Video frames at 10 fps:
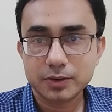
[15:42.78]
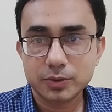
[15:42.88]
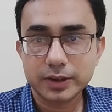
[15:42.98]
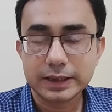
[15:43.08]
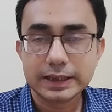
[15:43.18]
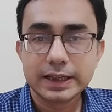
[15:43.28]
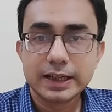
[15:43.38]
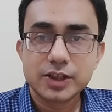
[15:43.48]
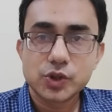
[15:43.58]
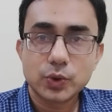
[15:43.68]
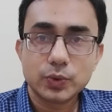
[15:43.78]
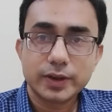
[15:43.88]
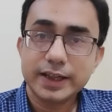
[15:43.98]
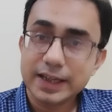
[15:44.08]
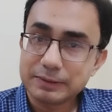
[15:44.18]
Okay,
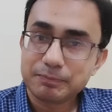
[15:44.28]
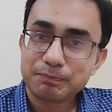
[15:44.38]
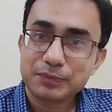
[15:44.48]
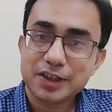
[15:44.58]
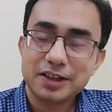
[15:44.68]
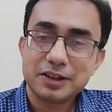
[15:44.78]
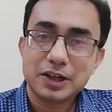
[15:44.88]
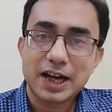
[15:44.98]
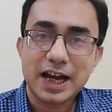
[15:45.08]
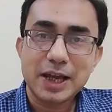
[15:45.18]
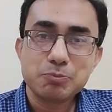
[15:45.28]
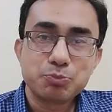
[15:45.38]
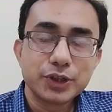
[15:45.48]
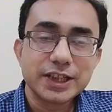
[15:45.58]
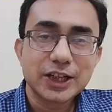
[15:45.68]
so again, I
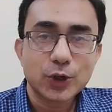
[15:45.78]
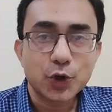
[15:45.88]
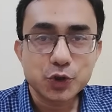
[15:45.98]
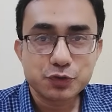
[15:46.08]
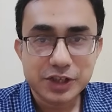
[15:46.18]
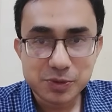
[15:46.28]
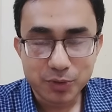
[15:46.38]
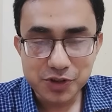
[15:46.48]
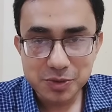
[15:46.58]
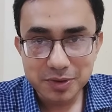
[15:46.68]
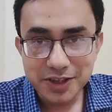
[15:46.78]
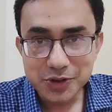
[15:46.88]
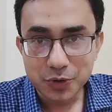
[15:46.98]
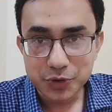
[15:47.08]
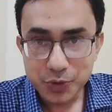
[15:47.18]
am putting a lot of
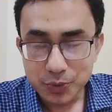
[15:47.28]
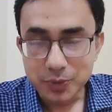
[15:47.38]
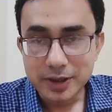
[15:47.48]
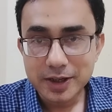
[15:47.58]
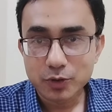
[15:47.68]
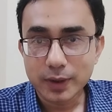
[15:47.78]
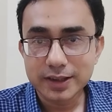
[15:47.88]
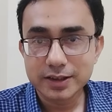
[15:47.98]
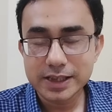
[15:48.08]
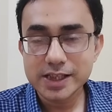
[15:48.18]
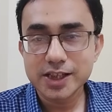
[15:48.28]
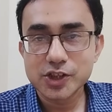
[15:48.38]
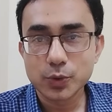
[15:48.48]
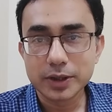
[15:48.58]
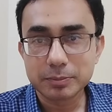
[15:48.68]
responsibility on you when the teaching
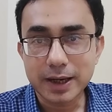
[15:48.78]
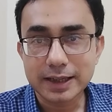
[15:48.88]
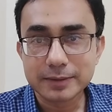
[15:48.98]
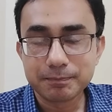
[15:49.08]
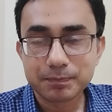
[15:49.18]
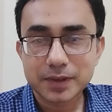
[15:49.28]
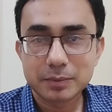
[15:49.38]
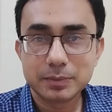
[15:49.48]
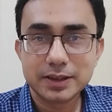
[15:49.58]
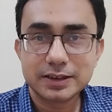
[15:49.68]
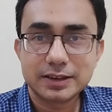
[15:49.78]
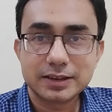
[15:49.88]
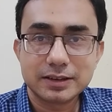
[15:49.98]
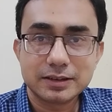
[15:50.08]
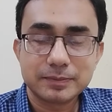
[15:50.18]
is going bad, but
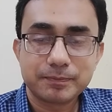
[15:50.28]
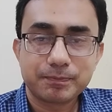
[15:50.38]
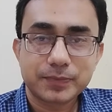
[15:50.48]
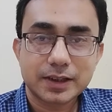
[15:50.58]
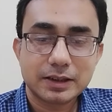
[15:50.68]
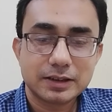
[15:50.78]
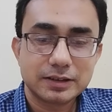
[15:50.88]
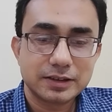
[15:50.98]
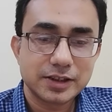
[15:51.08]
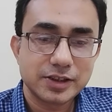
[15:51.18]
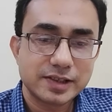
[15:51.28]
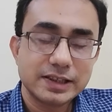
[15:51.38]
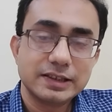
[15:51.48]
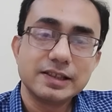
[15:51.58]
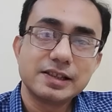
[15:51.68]
you
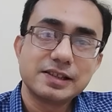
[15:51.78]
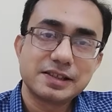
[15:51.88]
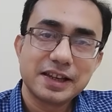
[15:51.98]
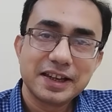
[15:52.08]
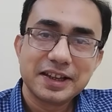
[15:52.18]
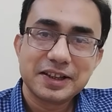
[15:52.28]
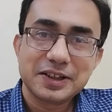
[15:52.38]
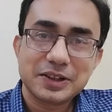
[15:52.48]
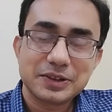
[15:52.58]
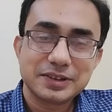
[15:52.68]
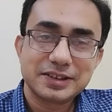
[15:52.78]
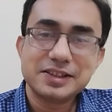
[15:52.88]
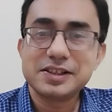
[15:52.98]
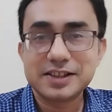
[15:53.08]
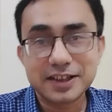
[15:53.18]
see, this is
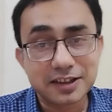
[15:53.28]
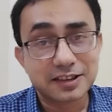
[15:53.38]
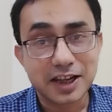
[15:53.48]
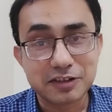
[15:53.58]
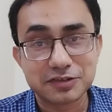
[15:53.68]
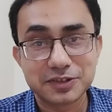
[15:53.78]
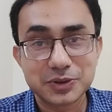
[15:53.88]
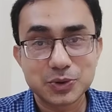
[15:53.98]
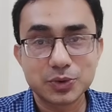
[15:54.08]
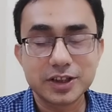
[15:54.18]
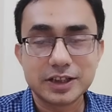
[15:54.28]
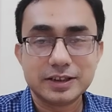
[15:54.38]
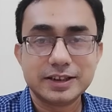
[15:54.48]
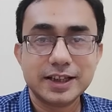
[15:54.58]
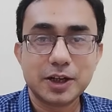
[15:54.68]
adult life.
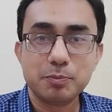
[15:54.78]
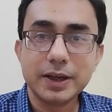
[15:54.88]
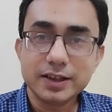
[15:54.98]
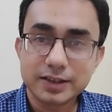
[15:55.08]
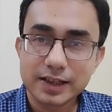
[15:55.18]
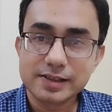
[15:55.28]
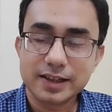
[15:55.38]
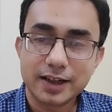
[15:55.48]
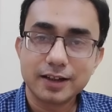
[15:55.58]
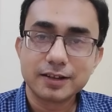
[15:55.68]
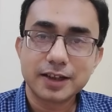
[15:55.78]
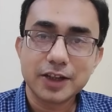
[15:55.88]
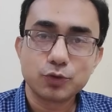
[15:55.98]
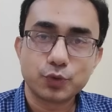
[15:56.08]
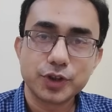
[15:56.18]
Okay, there are many things in adult
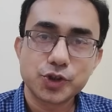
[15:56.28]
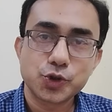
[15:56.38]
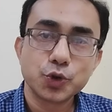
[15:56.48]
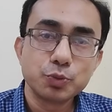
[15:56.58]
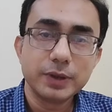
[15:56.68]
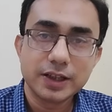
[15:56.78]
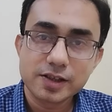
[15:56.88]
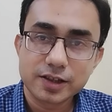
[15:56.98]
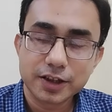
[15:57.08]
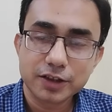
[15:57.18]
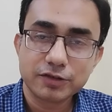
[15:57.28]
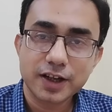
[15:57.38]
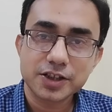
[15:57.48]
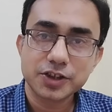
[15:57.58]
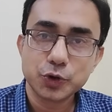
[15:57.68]
life which should be in a certain
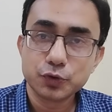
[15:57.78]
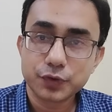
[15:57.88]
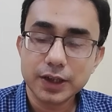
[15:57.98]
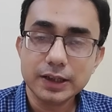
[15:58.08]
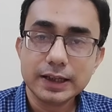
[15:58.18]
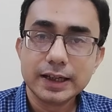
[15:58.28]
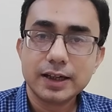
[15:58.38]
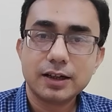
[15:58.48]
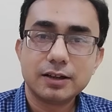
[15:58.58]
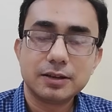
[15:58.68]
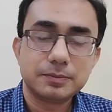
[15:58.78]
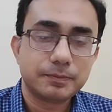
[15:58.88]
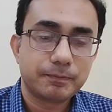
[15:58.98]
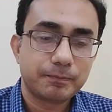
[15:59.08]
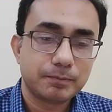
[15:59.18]
fashion, you feel,
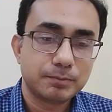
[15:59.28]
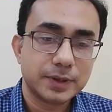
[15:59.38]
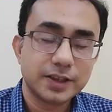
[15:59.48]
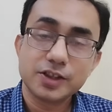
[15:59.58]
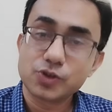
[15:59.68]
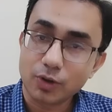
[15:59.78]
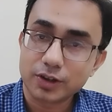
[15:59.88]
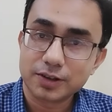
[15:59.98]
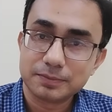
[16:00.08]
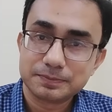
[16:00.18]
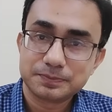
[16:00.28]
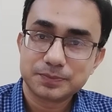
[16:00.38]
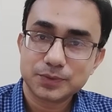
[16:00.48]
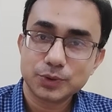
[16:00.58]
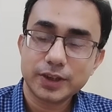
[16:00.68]
but it is not.
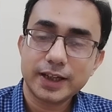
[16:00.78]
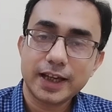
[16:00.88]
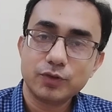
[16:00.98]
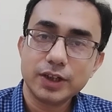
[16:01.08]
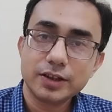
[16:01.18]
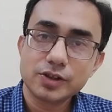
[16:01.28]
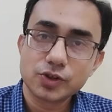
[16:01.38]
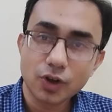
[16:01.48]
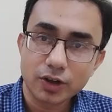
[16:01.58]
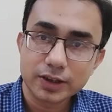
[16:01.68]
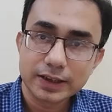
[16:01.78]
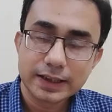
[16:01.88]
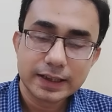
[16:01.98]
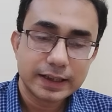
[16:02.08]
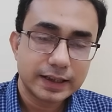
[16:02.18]
Okay, and when it is not,
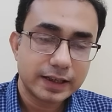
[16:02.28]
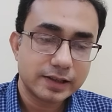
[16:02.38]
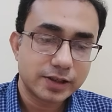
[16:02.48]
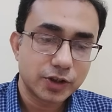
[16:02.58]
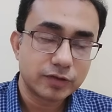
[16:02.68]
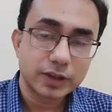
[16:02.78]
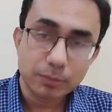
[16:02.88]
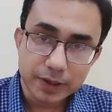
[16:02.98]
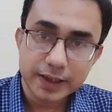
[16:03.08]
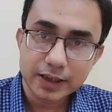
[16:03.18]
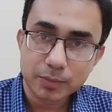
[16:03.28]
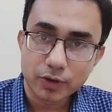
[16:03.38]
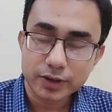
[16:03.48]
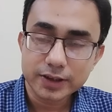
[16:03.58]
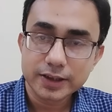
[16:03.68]
instead of complaining
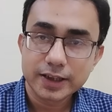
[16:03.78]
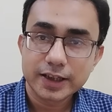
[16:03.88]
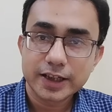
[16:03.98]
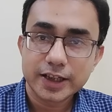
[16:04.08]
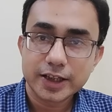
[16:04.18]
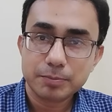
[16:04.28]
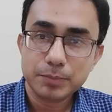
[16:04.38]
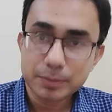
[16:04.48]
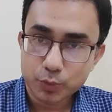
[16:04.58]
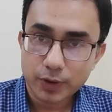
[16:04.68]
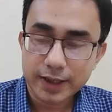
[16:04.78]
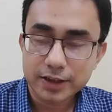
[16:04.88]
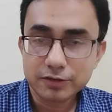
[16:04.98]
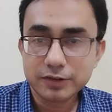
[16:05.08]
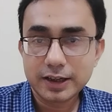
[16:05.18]
about it, be
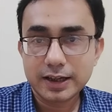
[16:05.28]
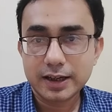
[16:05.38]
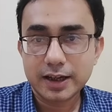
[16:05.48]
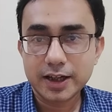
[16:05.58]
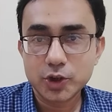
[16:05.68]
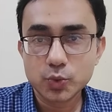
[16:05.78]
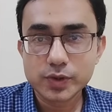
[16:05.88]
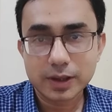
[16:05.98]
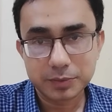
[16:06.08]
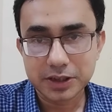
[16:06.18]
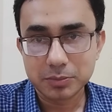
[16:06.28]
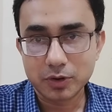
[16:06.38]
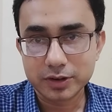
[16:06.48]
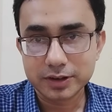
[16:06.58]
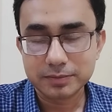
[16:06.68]
proactive and do something about